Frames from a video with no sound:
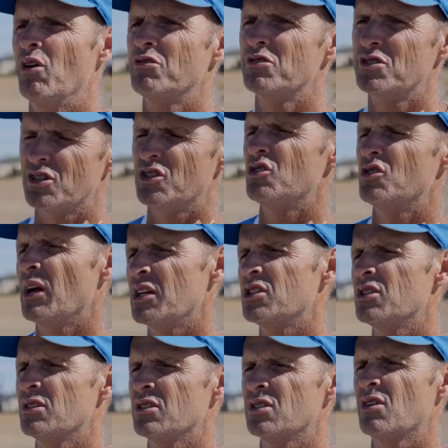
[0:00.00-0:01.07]
those
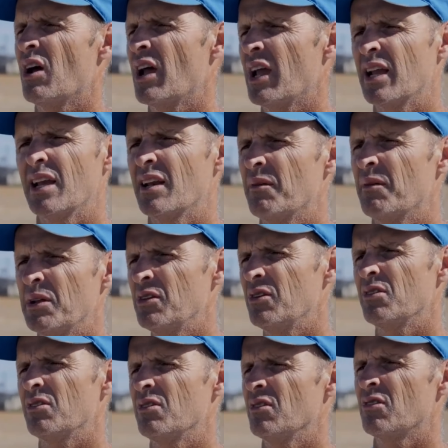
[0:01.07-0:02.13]
situations going in, I mean,
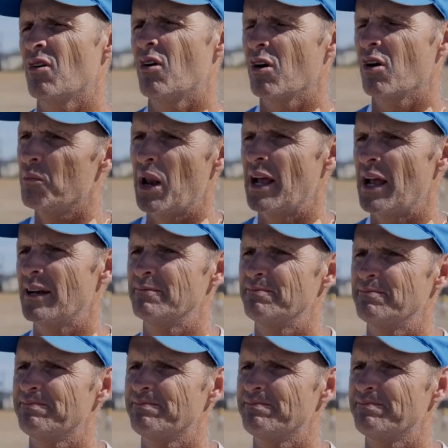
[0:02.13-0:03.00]
you can't complain.